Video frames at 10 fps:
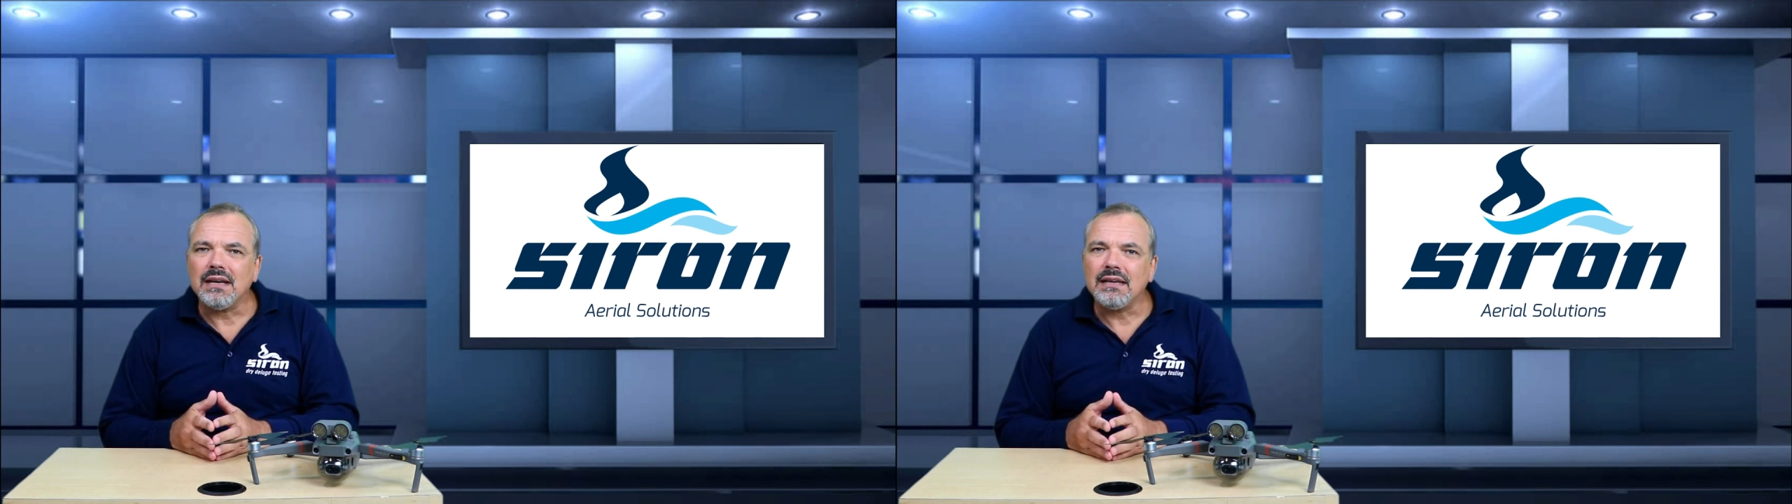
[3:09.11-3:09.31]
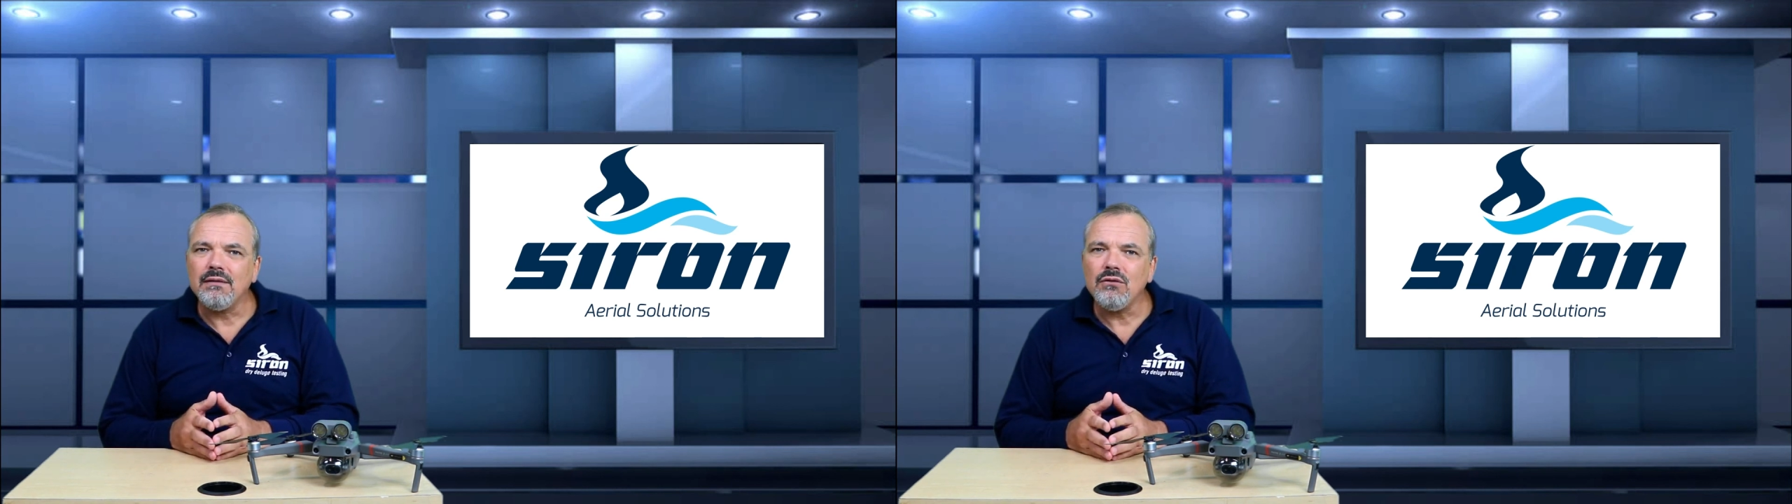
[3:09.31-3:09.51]
to
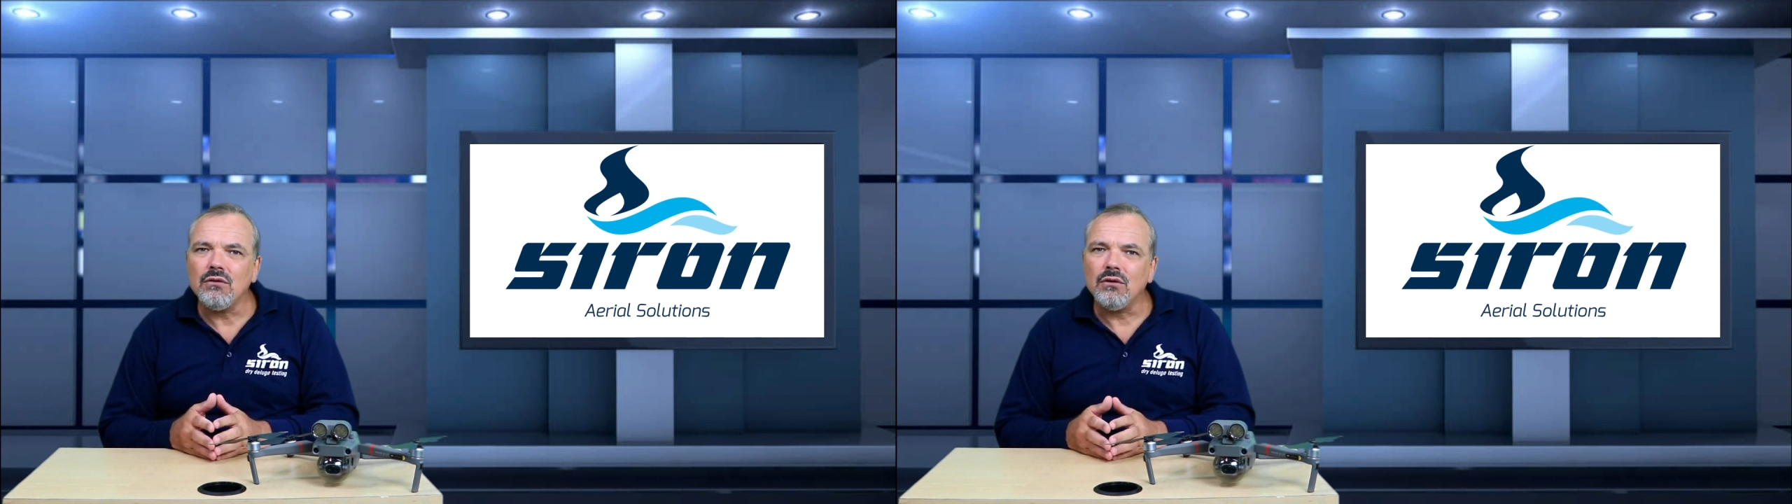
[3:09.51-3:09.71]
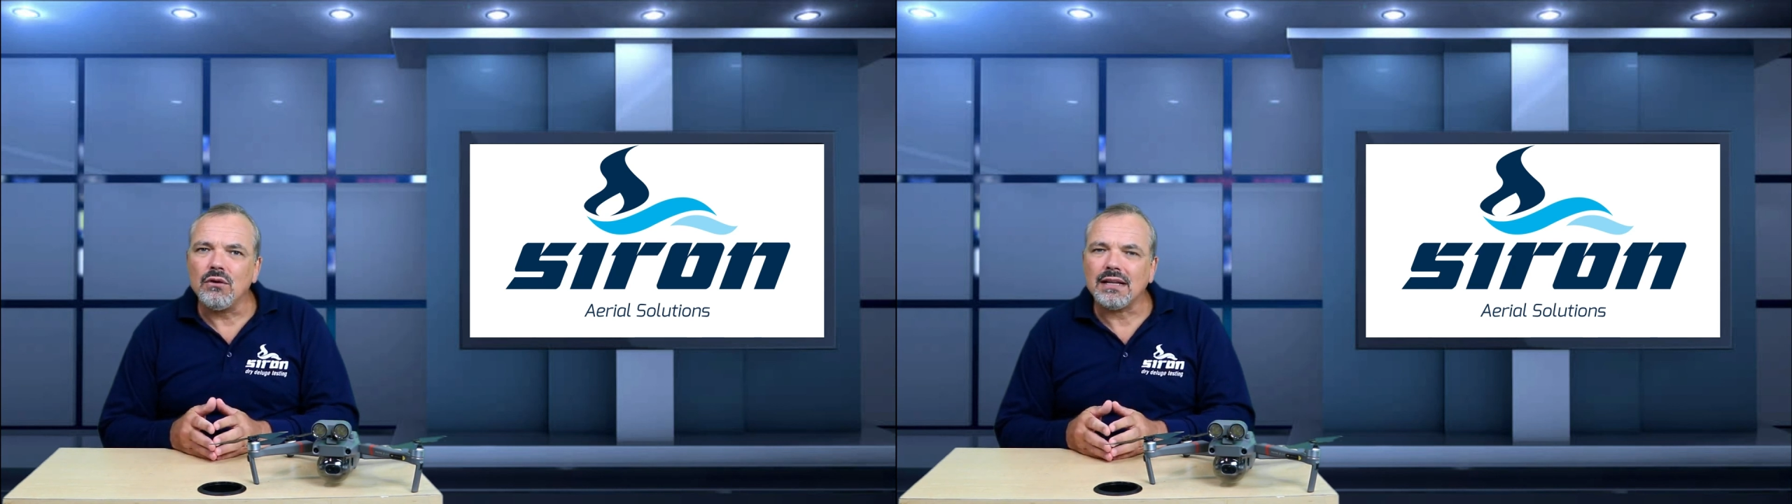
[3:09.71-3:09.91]
give you
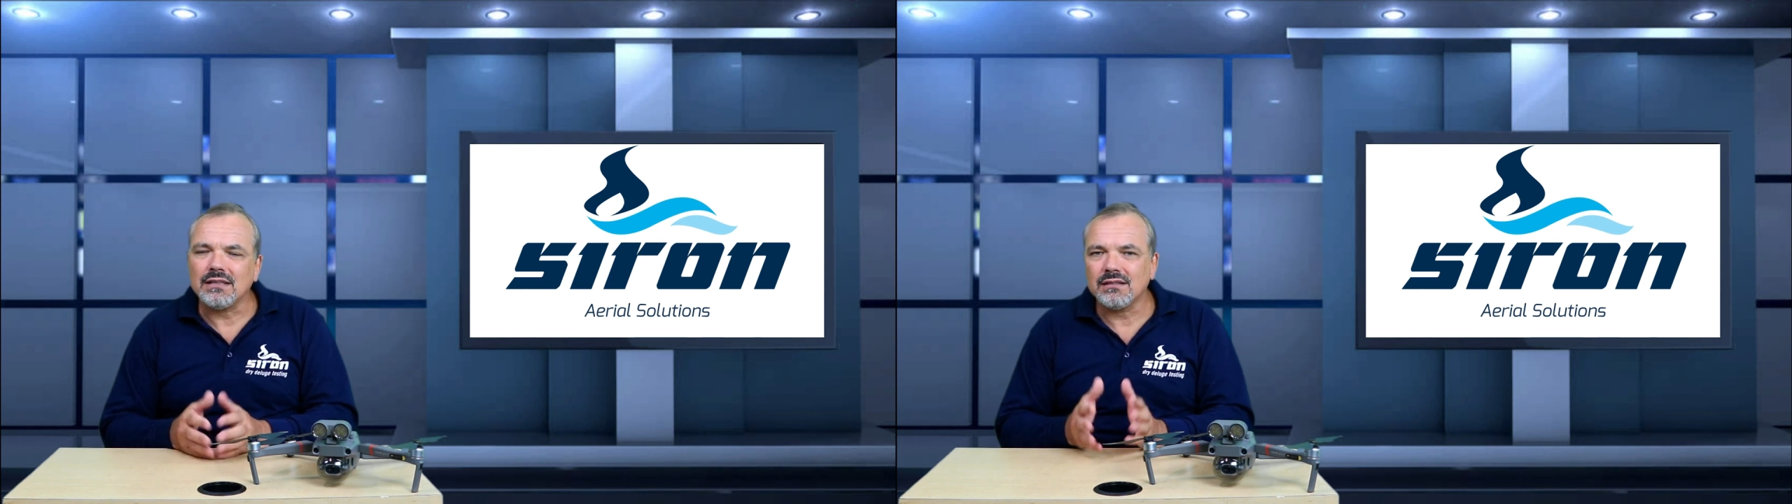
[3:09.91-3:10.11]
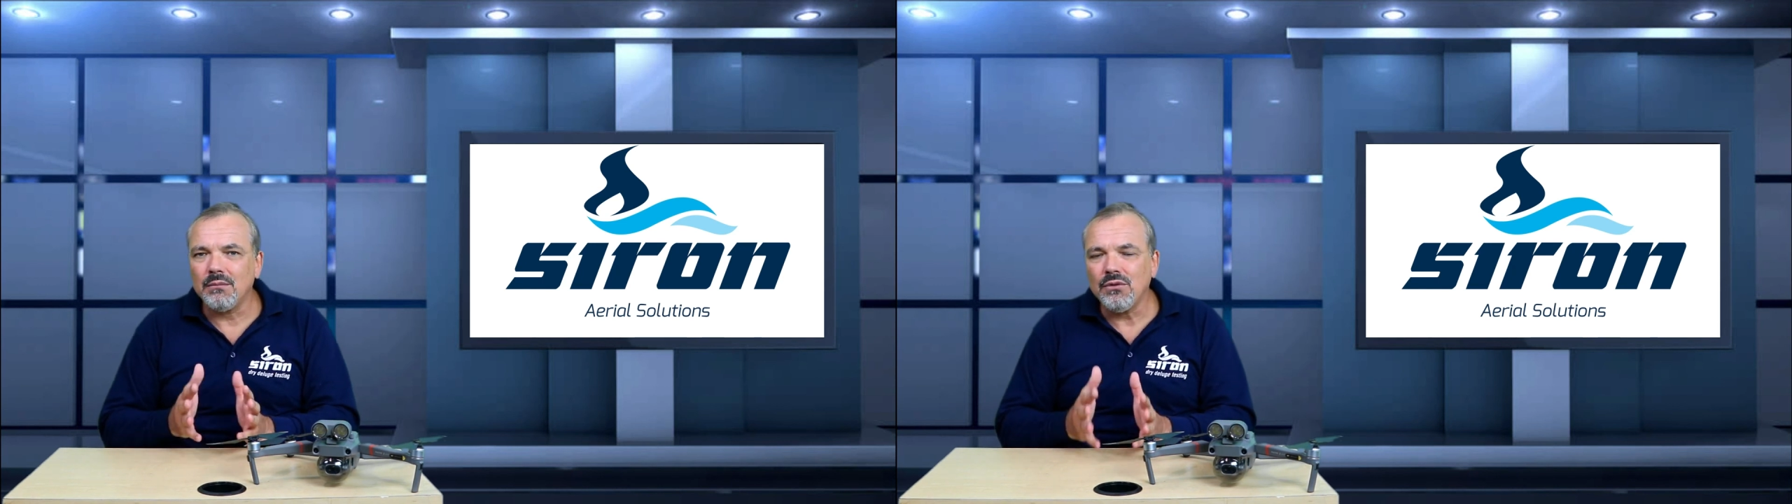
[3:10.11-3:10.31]
a look at
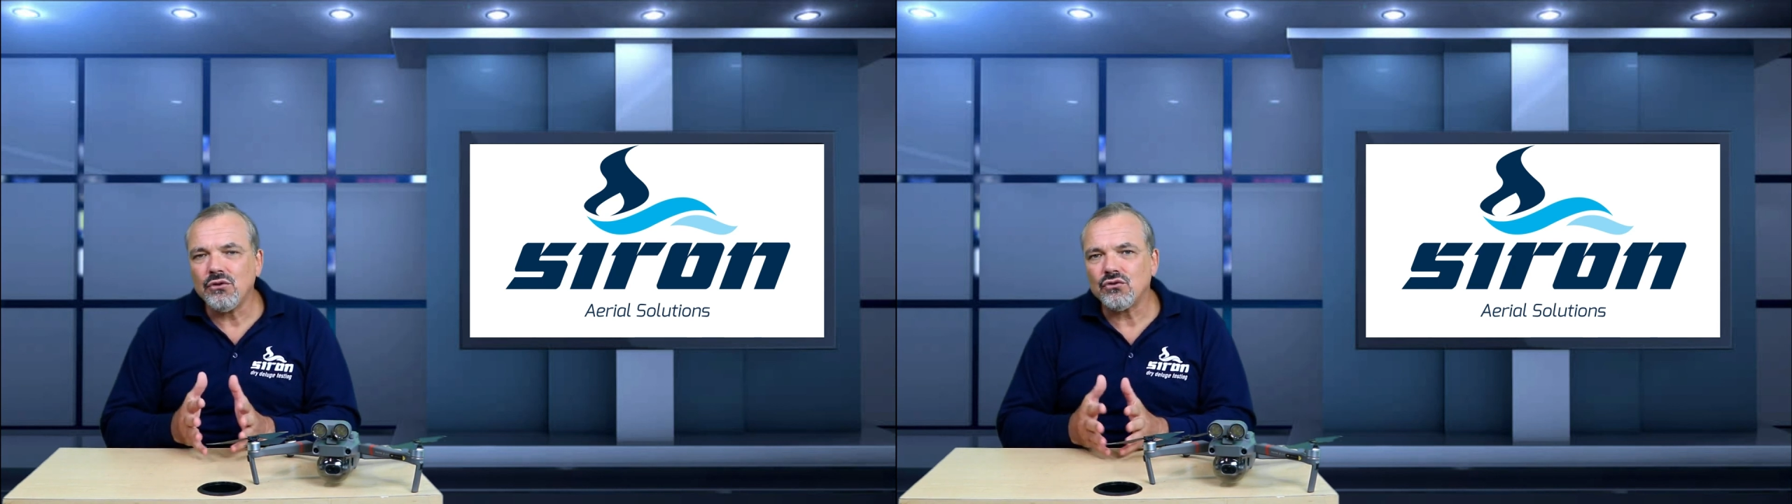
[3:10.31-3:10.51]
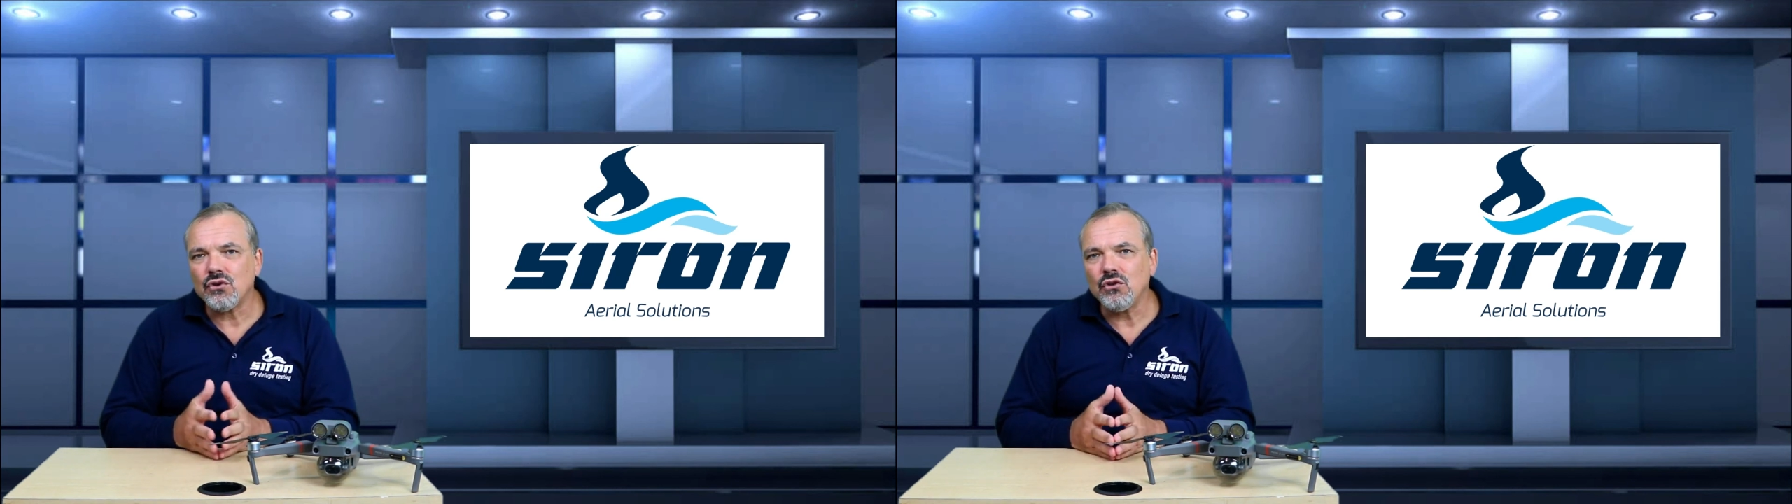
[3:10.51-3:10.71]
some of the
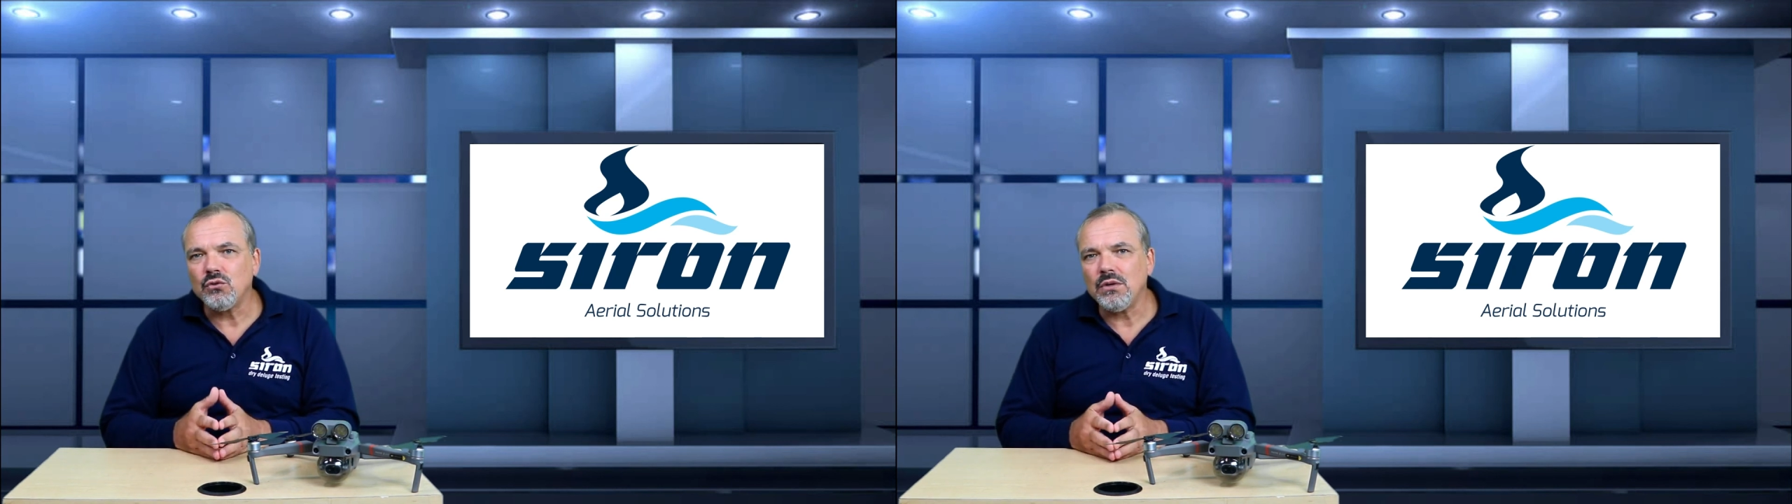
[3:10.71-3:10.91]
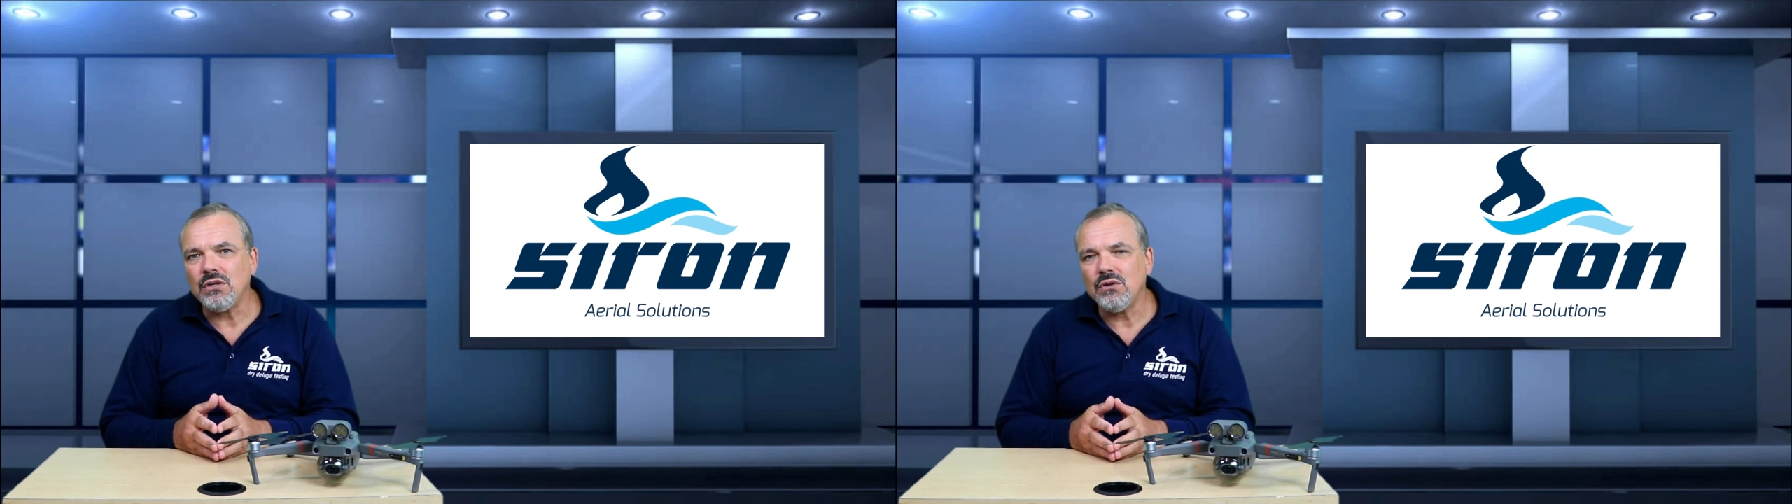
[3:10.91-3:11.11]
drones
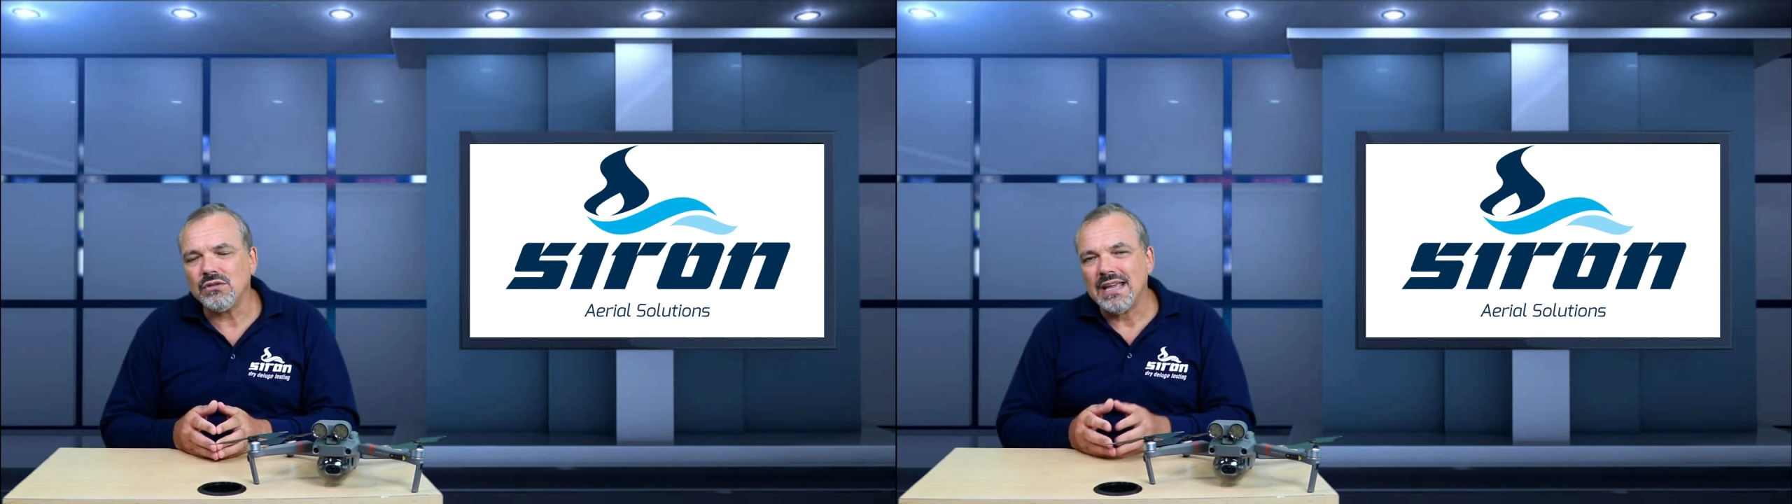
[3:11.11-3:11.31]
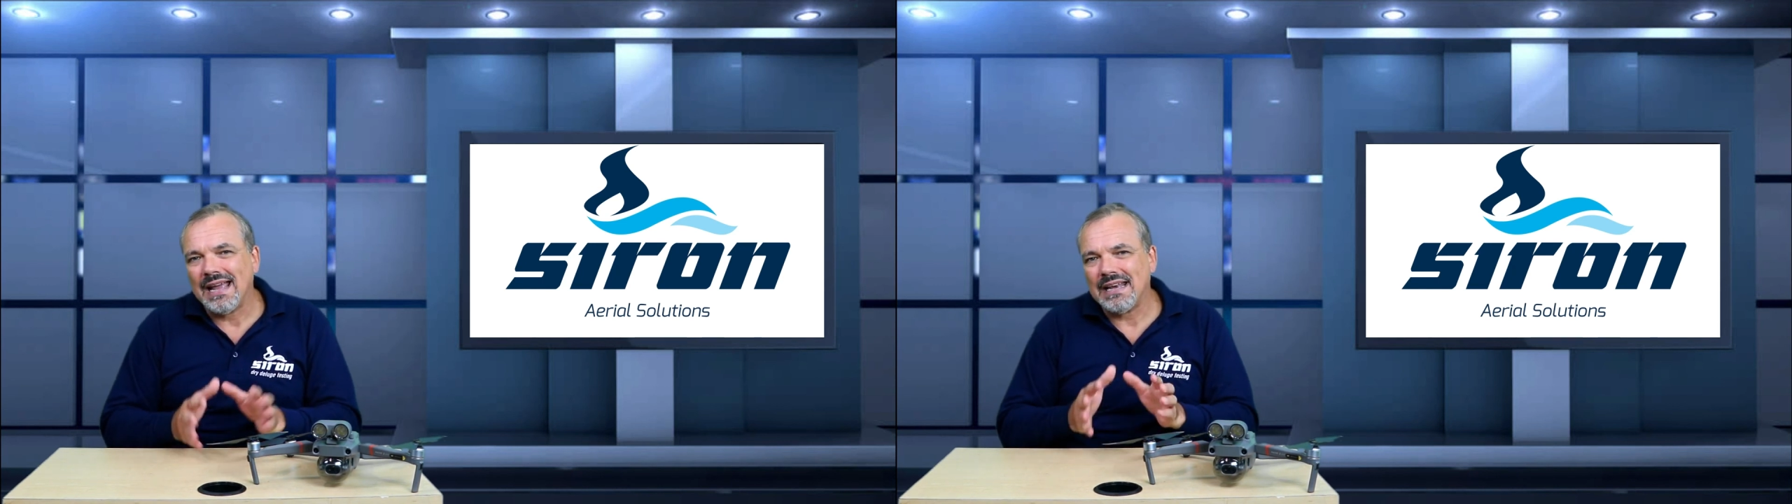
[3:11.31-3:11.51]
we use